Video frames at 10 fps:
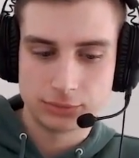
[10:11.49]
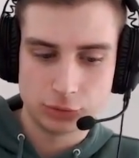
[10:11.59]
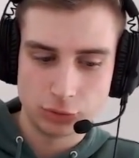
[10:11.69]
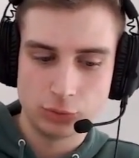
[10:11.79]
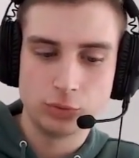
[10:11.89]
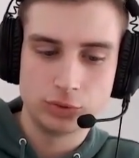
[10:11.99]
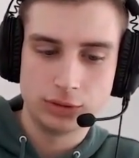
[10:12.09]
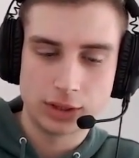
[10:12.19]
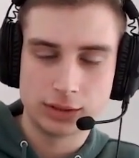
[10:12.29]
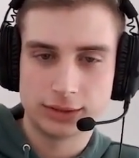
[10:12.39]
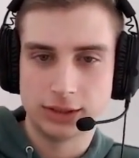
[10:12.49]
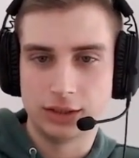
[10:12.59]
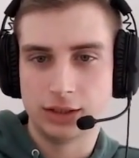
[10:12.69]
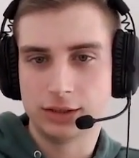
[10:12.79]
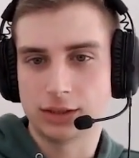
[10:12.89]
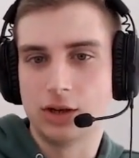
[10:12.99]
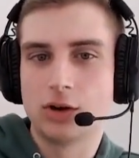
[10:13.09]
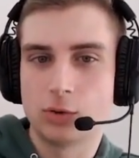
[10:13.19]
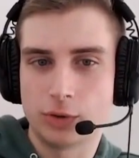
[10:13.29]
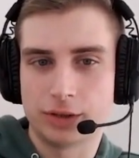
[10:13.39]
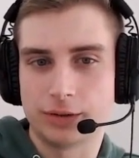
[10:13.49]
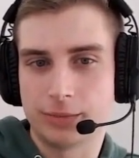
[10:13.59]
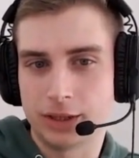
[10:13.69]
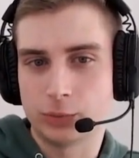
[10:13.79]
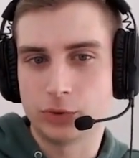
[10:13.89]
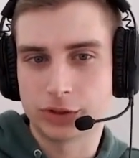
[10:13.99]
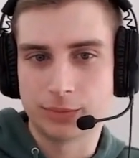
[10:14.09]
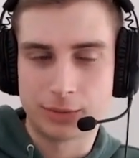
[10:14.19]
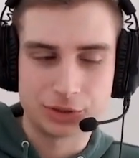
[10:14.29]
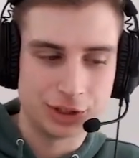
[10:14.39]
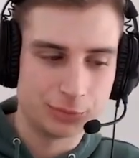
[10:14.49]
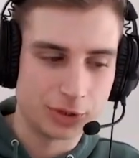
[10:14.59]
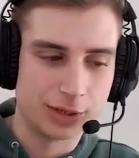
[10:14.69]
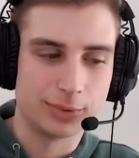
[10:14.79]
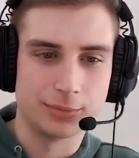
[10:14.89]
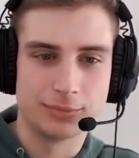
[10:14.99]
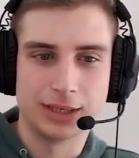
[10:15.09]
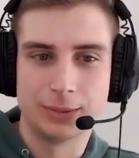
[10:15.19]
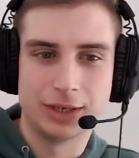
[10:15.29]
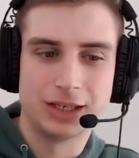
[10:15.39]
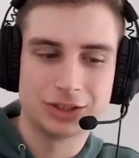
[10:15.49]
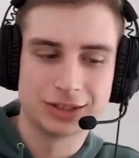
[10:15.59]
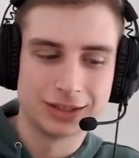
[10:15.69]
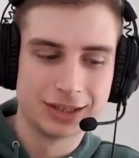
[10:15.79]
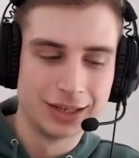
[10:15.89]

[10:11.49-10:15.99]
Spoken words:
to CDs, along with the but it works on my machine problem elimination.